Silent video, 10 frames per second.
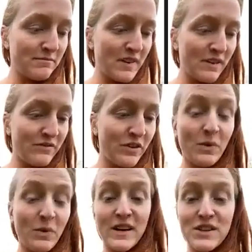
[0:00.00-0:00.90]
If you
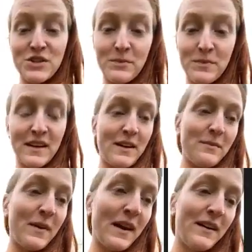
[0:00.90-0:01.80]
want to shoot me an
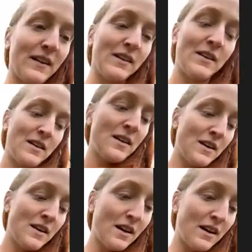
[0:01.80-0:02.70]
email,
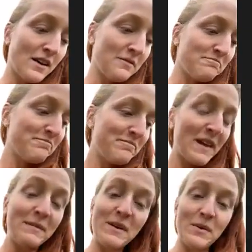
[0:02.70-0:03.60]

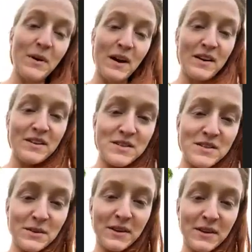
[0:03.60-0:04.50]
let me know how you're
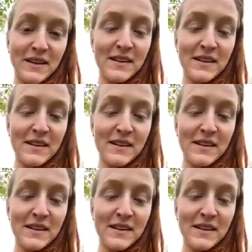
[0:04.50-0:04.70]
doing.